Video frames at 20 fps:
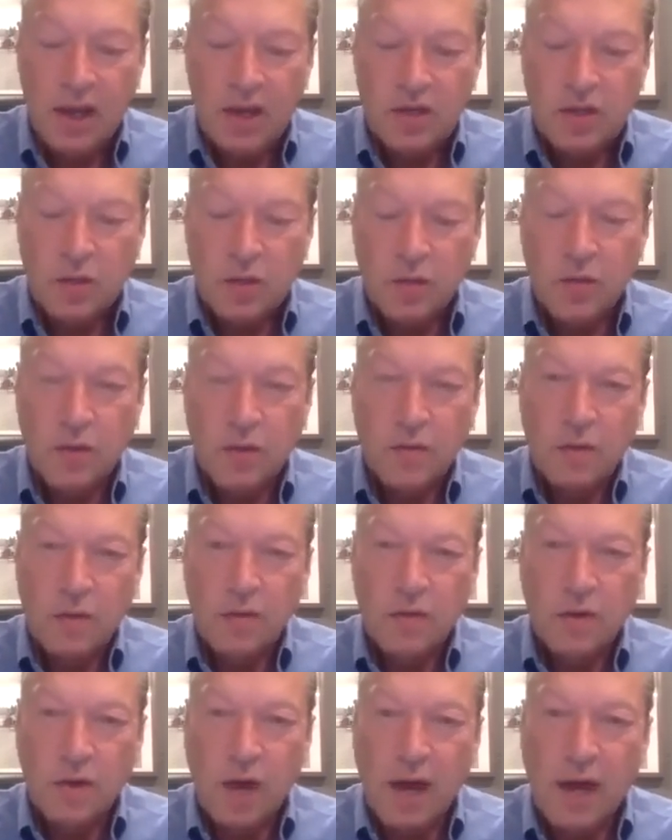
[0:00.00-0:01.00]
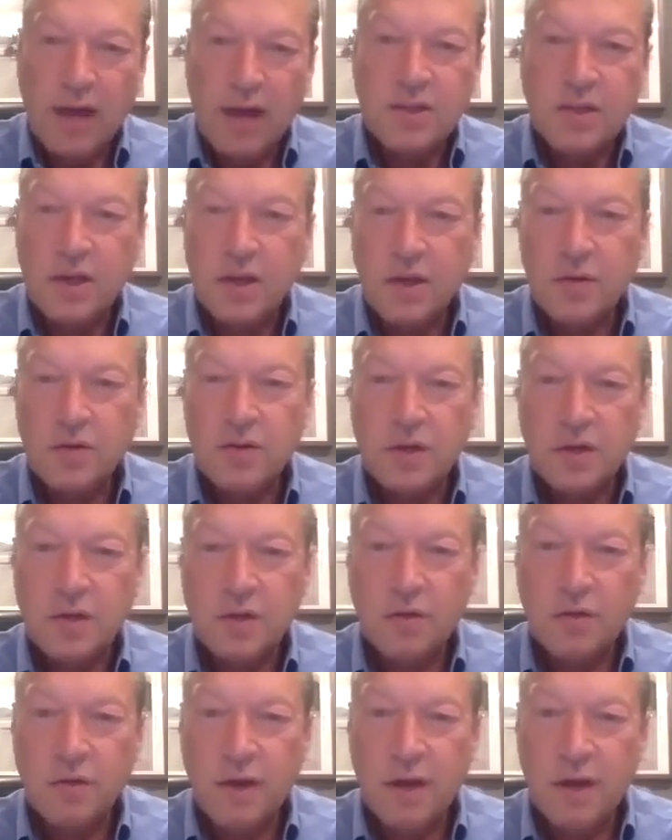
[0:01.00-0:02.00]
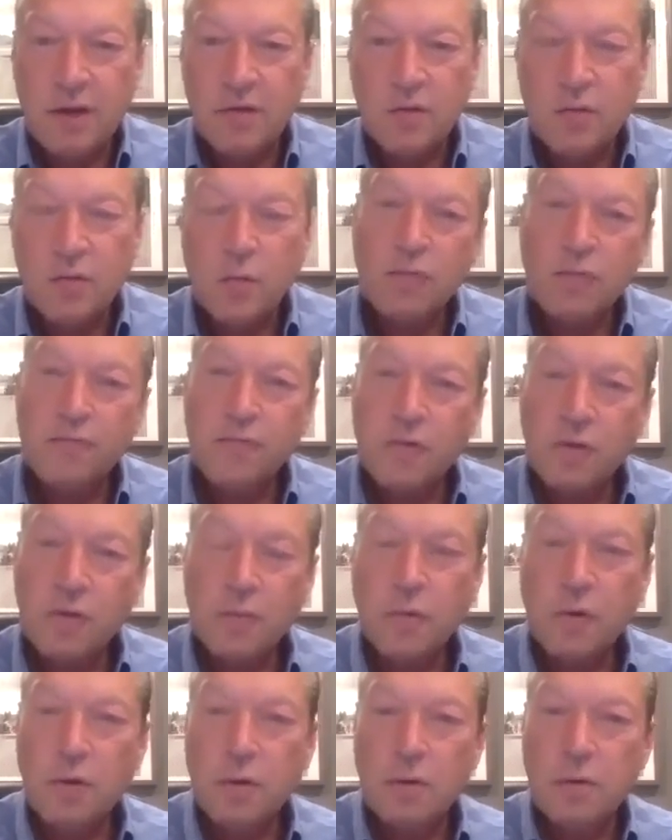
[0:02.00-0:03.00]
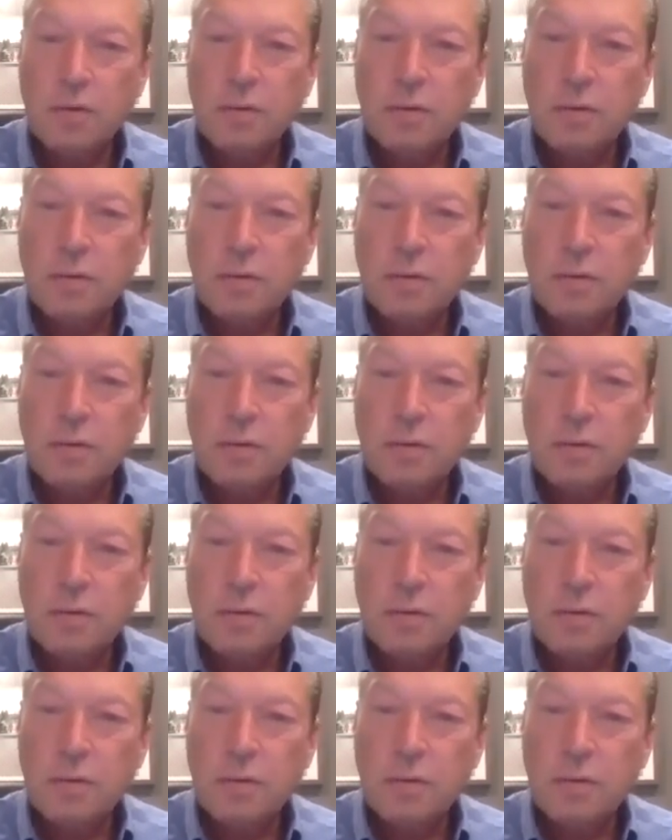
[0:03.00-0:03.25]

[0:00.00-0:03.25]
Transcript: So their eyes and ears on the ground were former